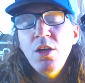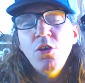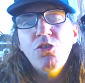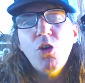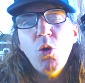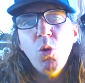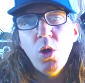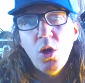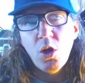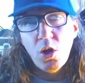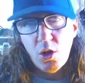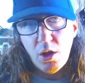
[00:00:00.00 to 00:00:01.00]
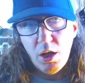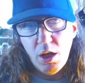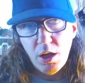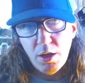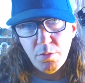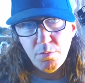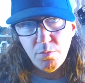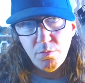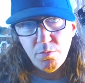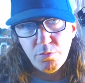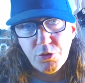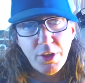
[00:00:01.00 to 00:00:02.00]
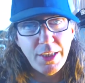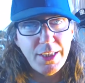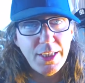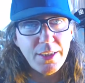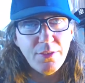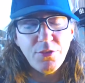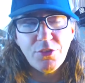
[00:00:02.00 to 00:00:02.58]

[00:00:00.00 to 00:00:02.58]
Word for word: So, um, so they did.